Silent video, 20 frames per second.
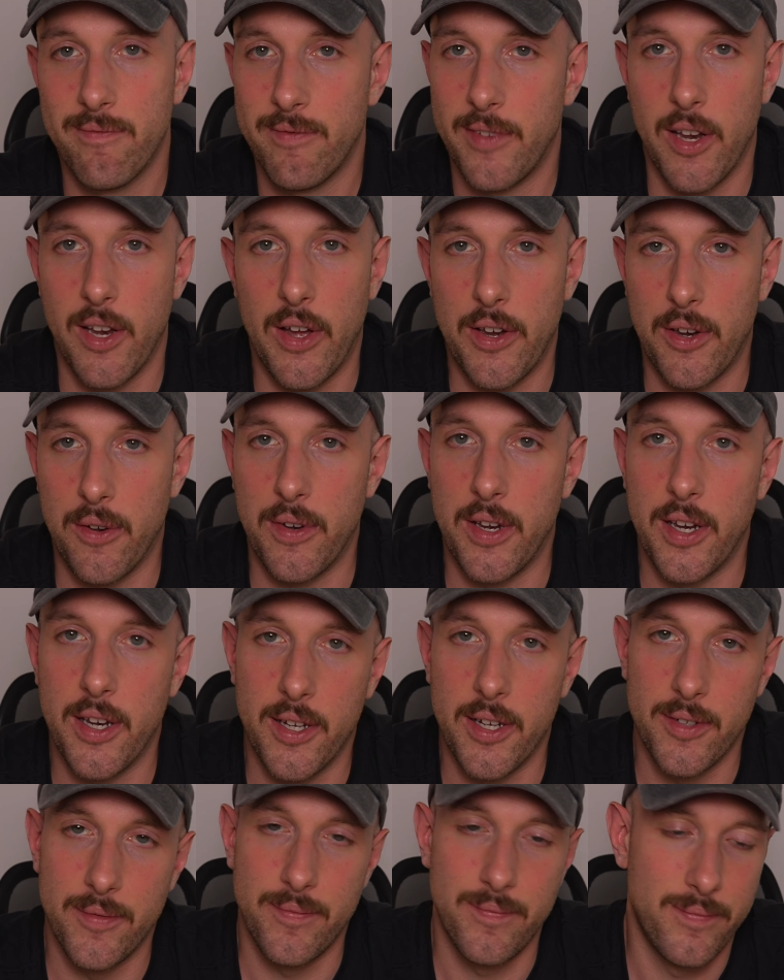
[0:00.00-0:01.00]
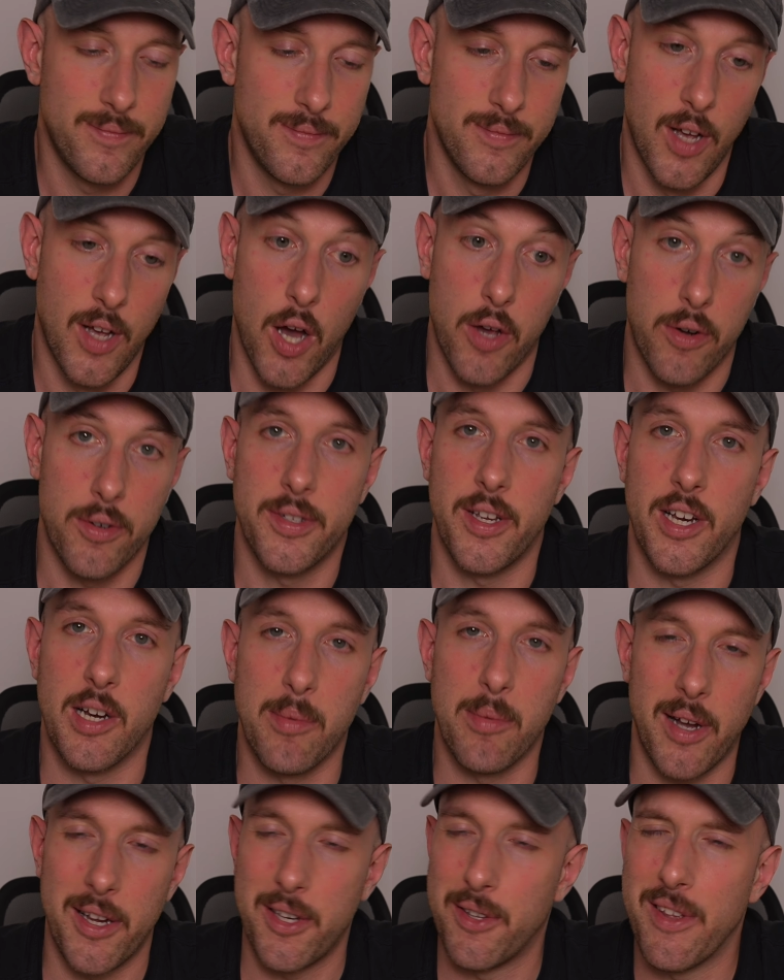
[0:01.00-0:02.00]
You know, I don't need a 100
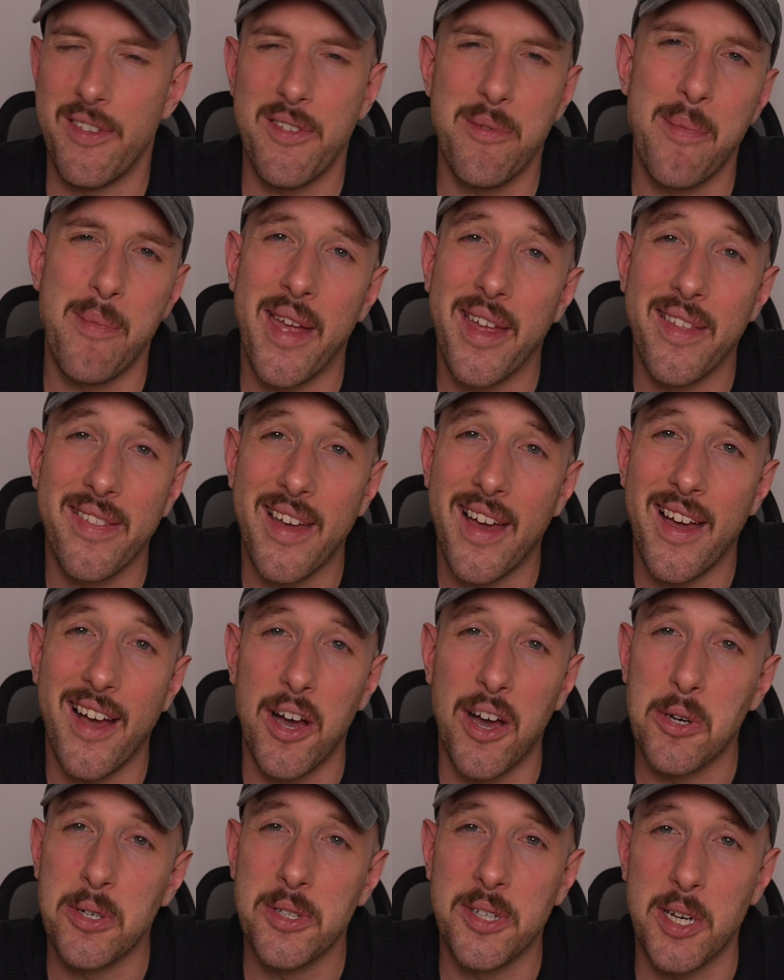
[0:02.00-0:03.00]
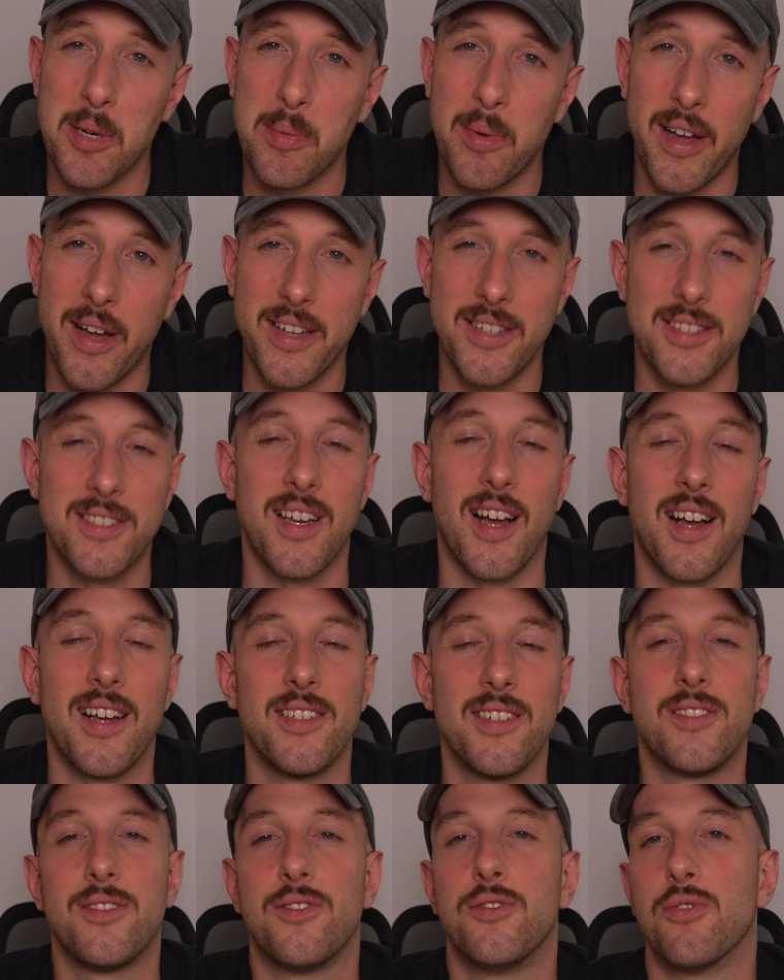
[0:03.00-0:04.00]
terabytes. Do they even make that 100 terabyte
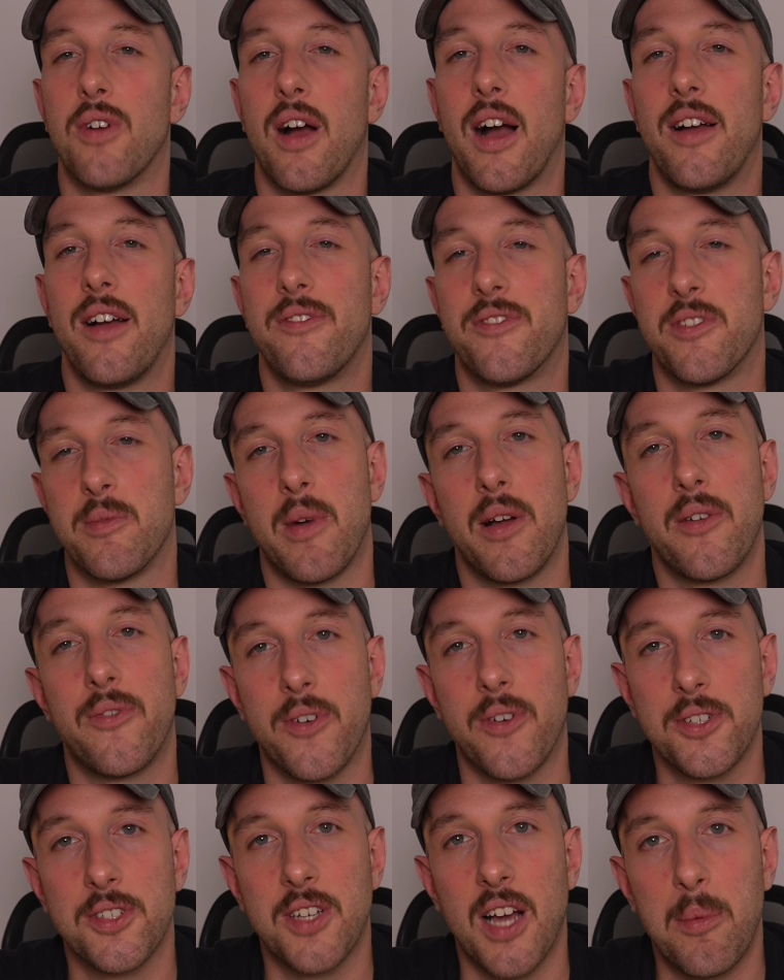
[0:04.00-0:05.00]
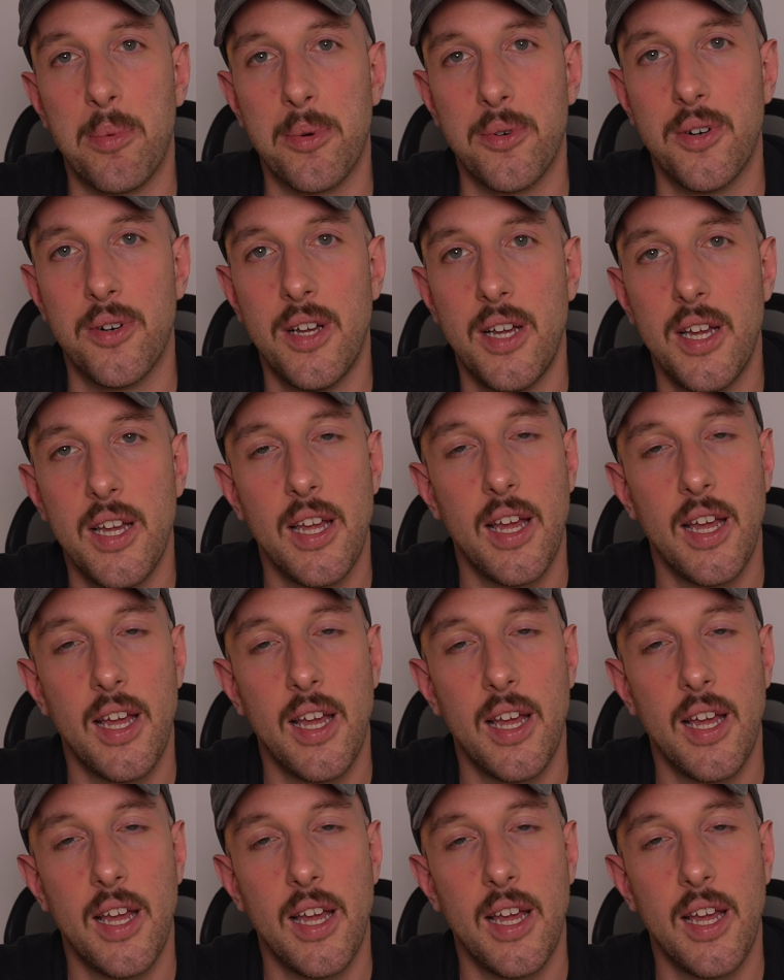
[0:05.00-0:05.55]
size drive for my first couple?